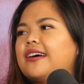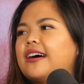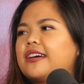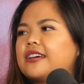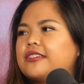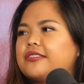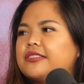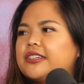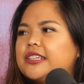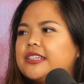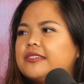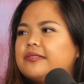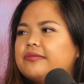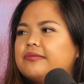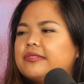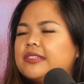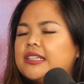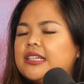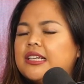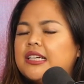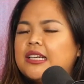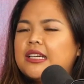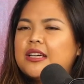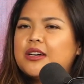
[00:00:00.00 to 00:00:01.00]
of it,
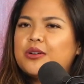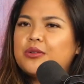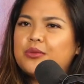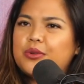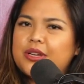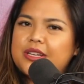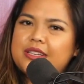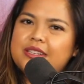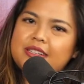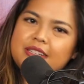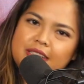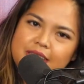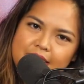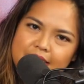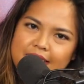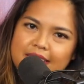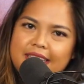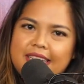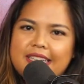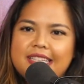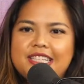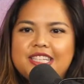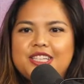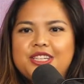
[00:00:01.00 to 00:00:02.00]
which
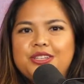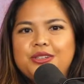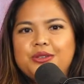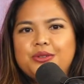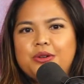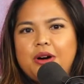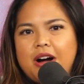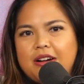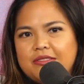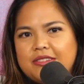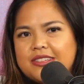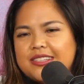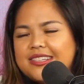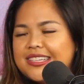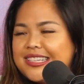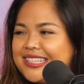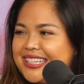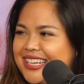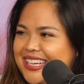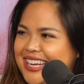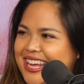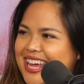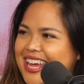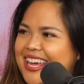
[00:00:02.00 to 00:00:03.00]
leads to obviously
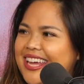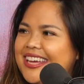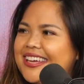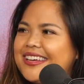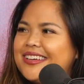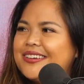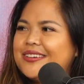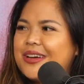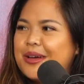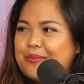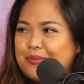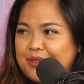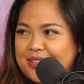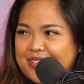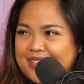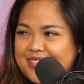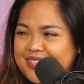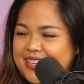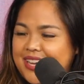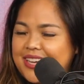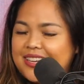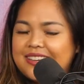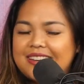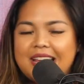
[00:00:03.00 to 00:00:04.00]
today, I'm going to
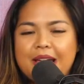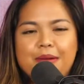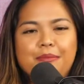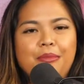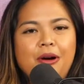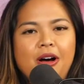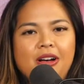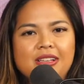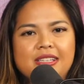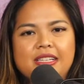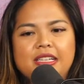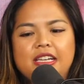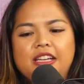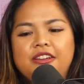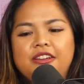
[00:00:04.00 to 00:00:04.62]
say a net positive.